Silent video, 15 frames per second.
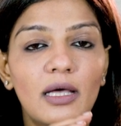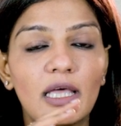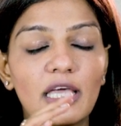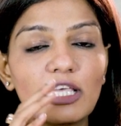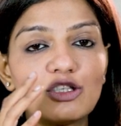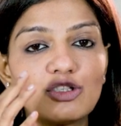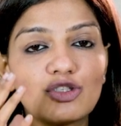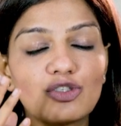
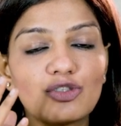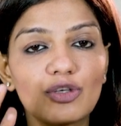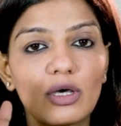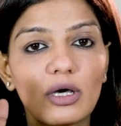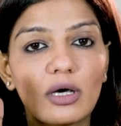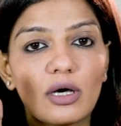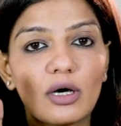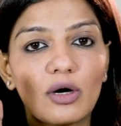is
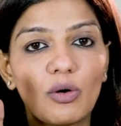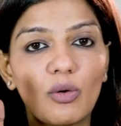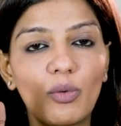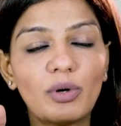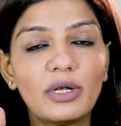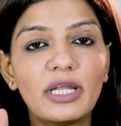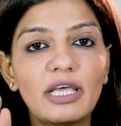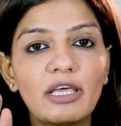
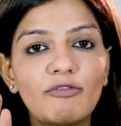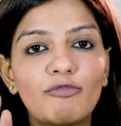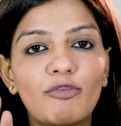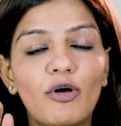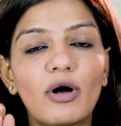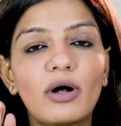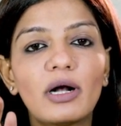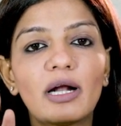only
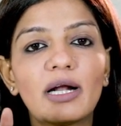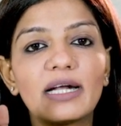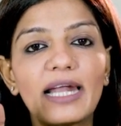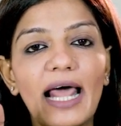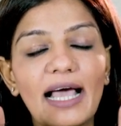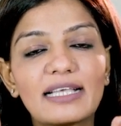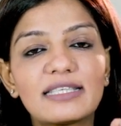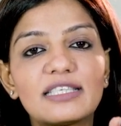for
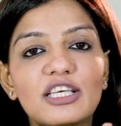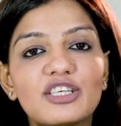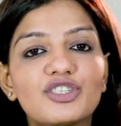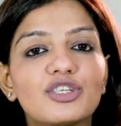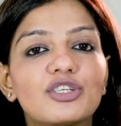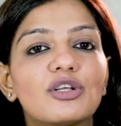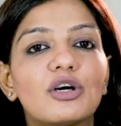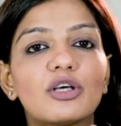
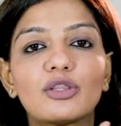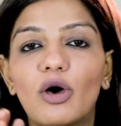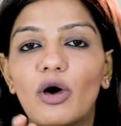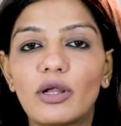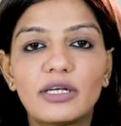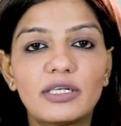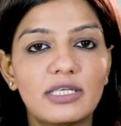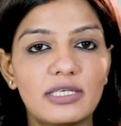taxation
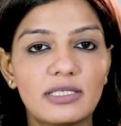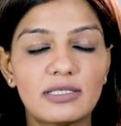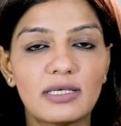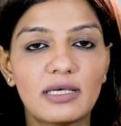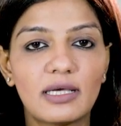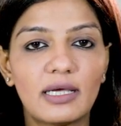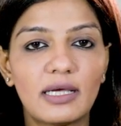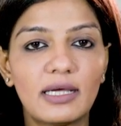authorities.
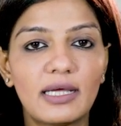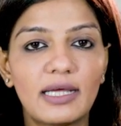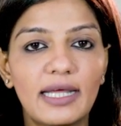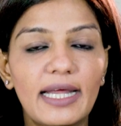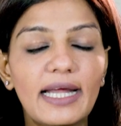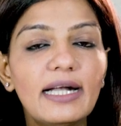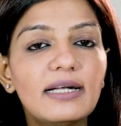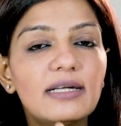
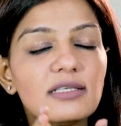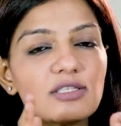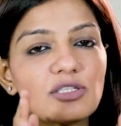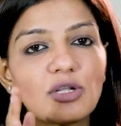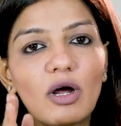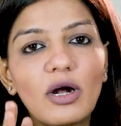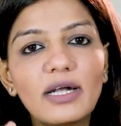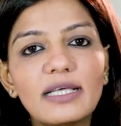It does
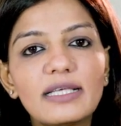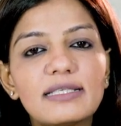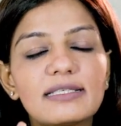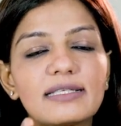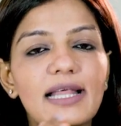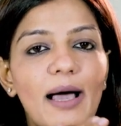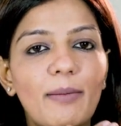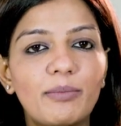not
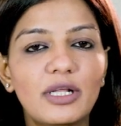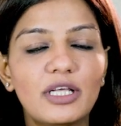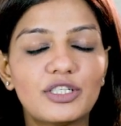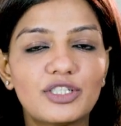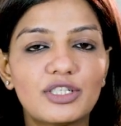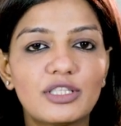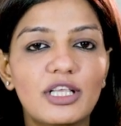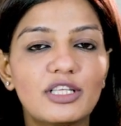
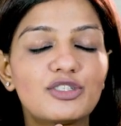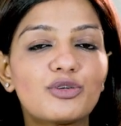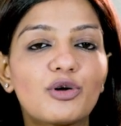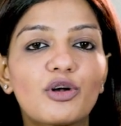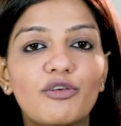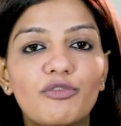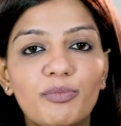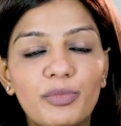establish that you
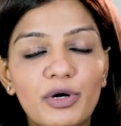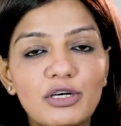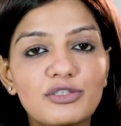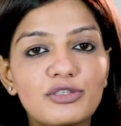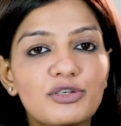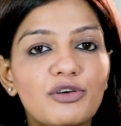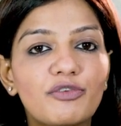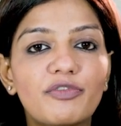are a
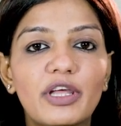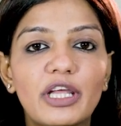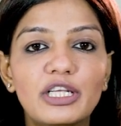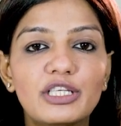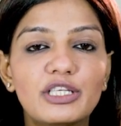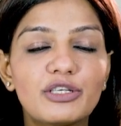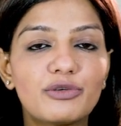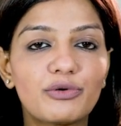person of
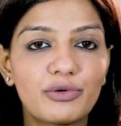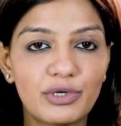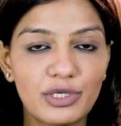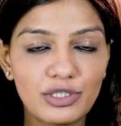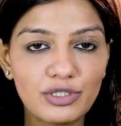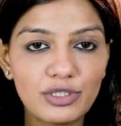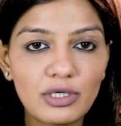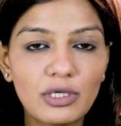Indian
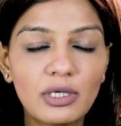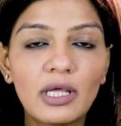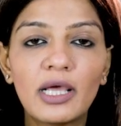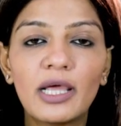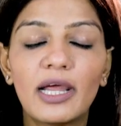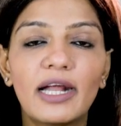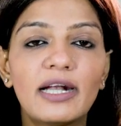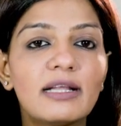origin.
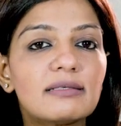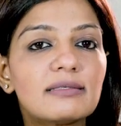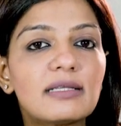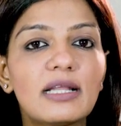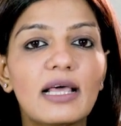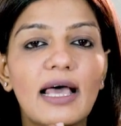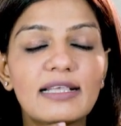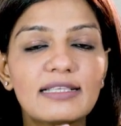It
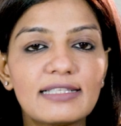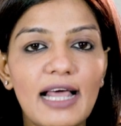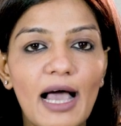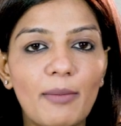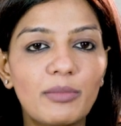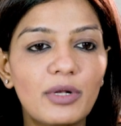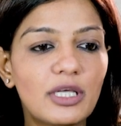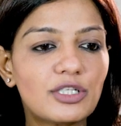doesn't
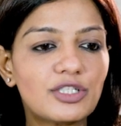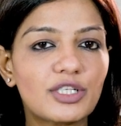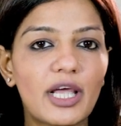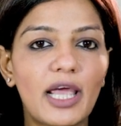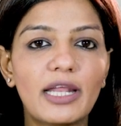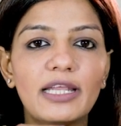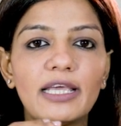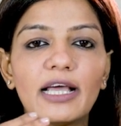establish
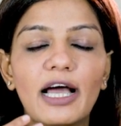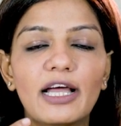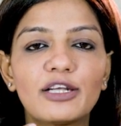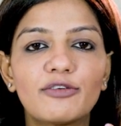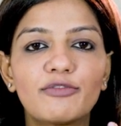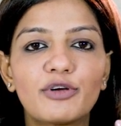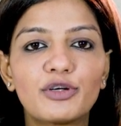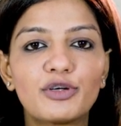any kind
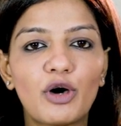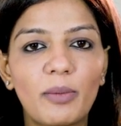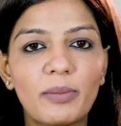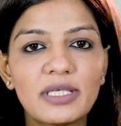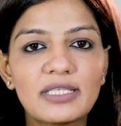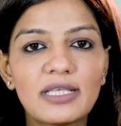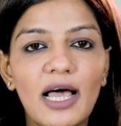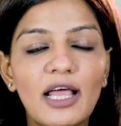of a
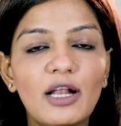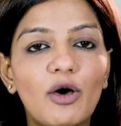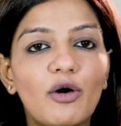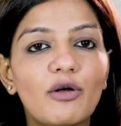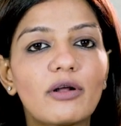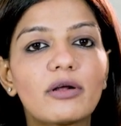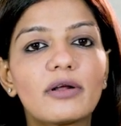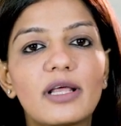domicile or
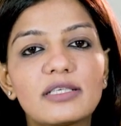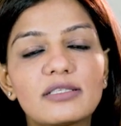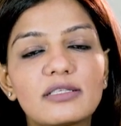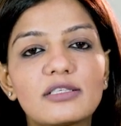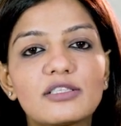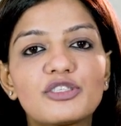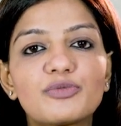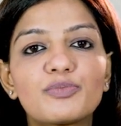a
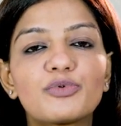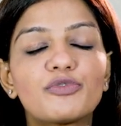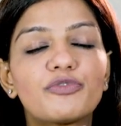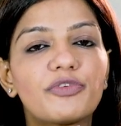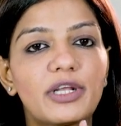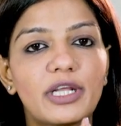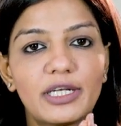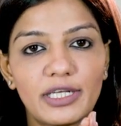residence
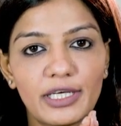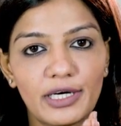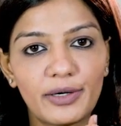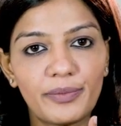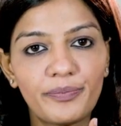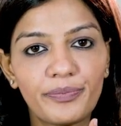proof in India.